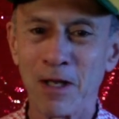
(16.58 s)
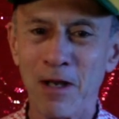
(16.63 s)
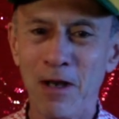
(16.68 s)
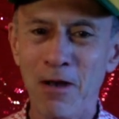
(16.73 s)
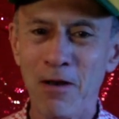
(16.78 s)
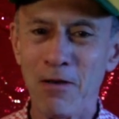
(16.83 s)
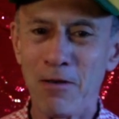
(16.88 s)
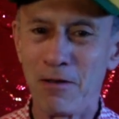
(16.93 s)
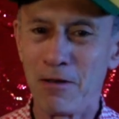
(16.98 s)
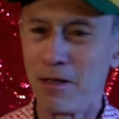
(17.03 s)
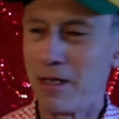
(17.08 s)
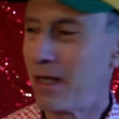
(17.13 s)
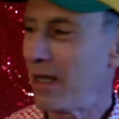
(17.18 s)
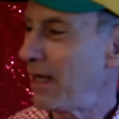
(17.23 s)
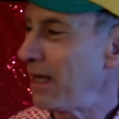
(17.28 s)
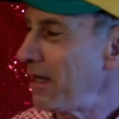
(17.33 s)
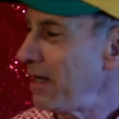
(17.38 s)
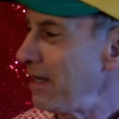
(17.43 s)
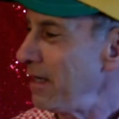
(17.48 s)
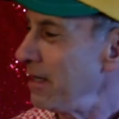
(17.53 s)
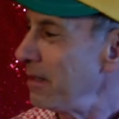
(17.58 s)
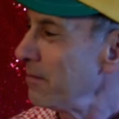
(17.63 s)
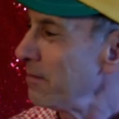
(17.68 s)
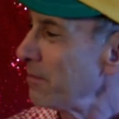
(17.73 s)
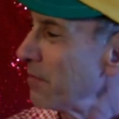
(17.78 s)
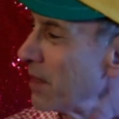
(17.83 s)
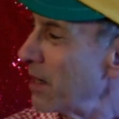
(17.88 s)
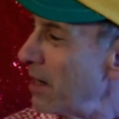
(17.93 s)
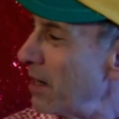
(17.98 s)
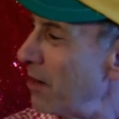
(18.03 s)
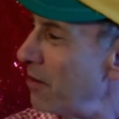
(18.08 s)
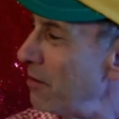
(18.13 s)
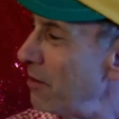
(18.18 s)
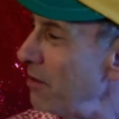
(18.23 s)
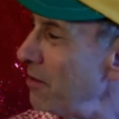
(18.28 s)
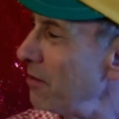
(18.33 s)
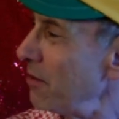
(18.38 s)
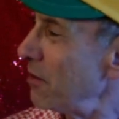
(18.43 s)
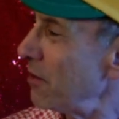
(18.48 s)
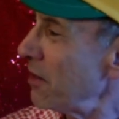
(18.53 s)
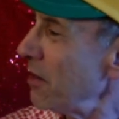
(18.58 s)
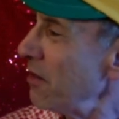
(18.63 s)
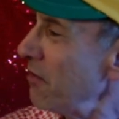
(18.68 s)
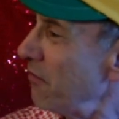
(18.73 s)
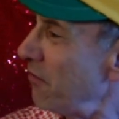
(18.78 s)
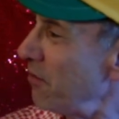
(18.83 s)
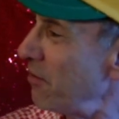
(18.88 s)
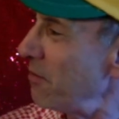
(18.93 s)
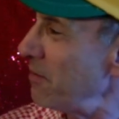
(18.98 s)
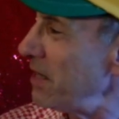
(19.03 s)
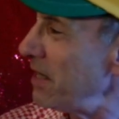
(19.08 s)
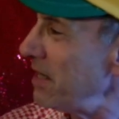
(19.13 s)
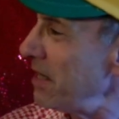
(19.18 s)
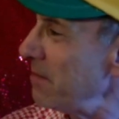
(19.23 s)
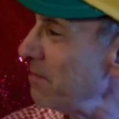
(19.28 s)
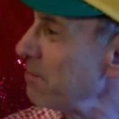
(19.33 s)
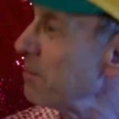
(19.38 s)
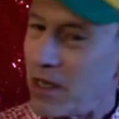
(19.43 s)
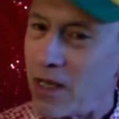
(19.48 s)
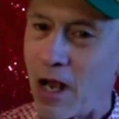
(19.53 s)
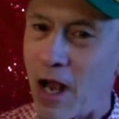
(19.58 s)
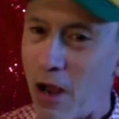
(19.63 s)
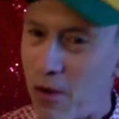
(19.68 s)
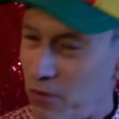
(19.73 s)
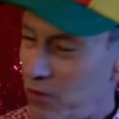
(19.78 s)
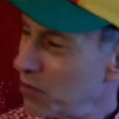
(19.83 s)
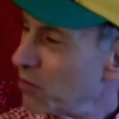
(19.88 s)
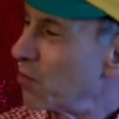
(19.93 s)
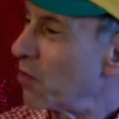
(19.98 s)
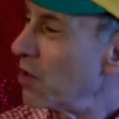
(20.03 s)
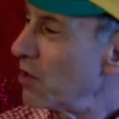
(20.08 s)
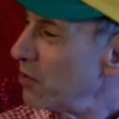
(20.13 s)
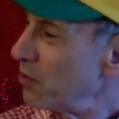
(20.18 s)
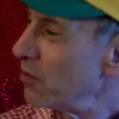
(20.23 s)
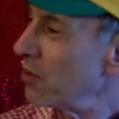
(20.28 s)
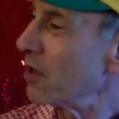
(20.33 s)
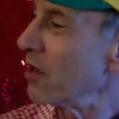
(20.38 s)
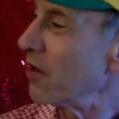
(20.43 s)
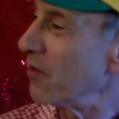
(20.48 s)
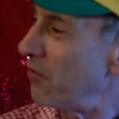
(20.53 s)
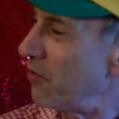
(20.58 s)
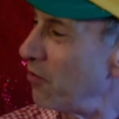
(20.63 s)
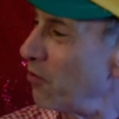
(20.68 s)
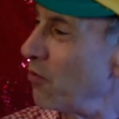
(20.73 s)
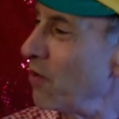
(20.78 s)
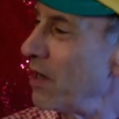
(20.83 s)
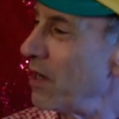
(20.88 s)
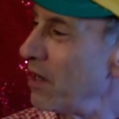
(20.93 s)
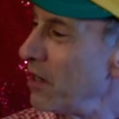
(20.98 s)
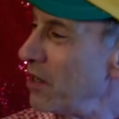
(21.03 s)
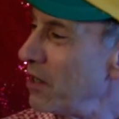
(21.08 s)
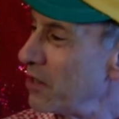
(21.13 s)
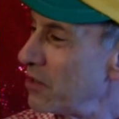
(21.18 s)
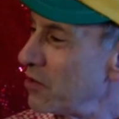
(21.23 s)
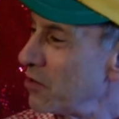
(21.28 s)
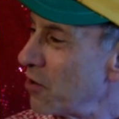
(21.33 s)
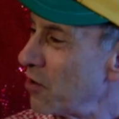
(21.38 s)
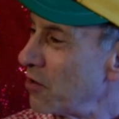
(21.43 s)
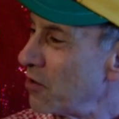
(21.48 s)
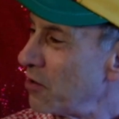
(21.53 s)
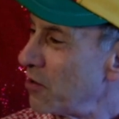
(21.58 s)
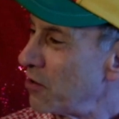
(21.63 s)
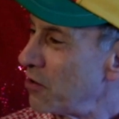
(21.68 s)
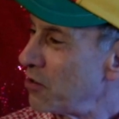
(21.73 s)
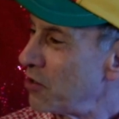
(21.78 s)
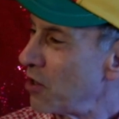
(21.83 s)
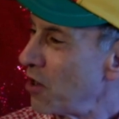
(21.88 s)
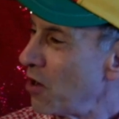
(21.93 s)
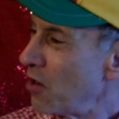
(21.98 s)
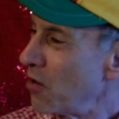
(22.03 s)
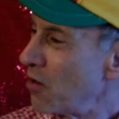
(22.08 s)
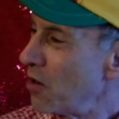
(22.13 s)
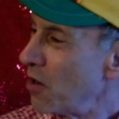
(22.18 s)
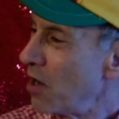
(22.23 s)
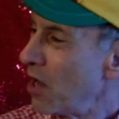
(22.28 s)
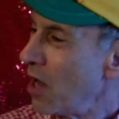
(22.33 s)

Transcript: Oh, hi. Oh, are you looking for me? I was wondering if you're ready to start the show.